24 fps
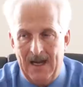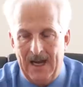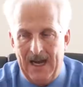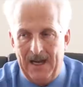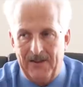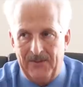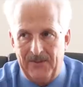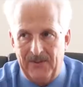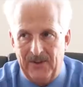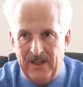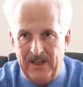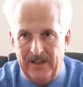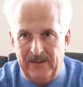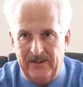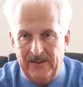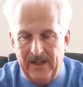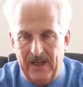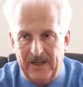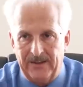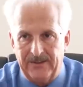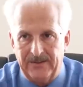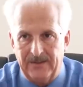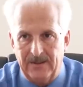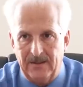I think
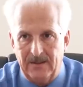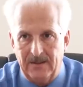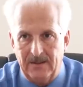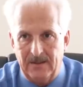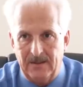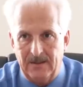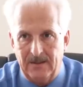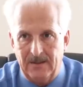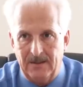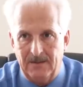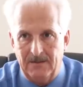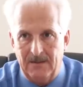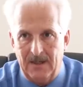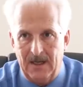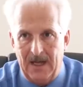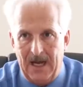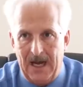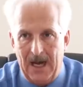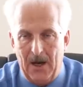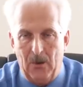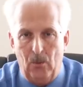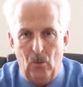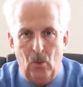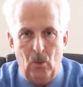that
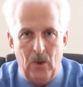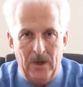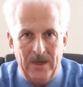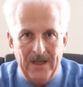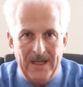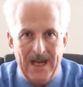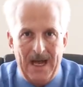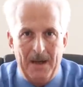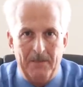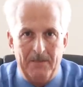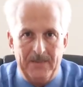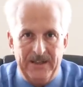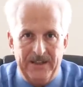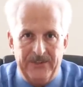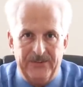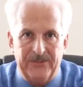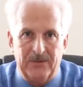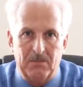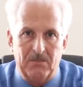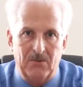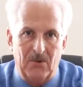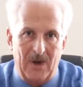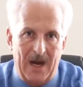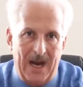I would not be
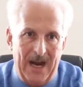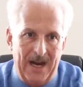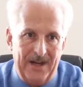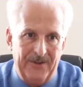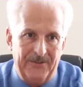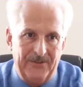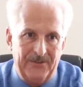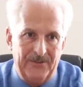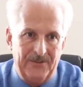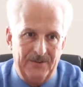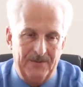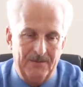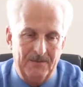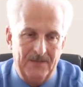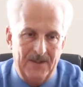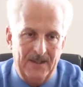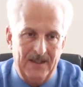surprised